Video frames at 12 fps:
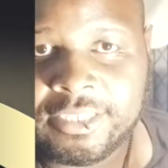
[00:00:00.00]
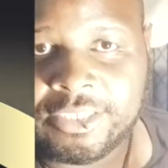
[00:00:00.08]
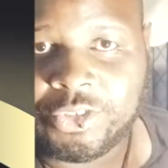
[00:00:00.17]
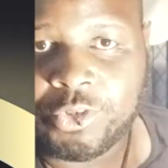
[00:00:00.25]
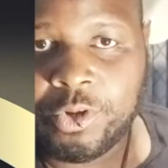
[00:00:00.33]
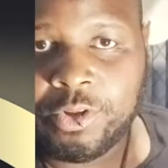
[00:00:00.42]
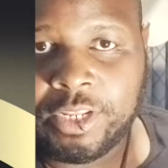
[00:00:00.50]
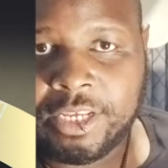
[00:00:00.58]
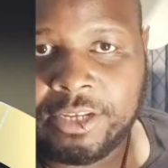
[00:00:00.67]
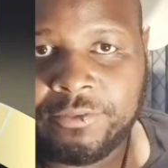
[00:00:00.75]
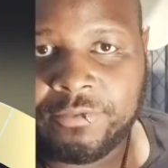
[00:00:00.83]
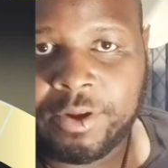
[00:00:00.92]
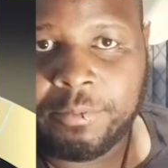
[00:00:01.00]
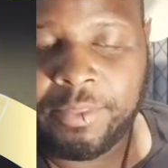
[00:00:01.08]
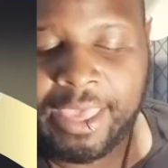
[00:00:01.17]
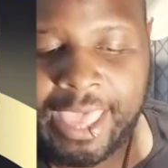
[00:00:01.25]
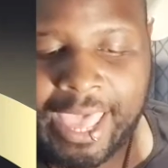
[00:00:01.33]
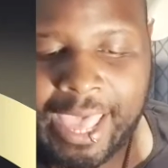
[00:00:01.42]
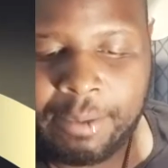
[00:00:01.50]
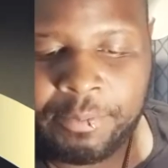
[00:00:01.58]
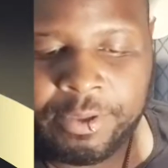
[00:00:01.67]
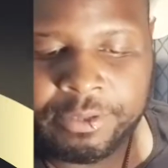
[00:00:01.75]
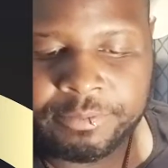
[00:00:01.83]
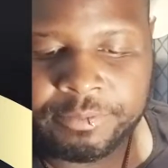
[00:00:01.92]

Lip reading: Controlling from the app.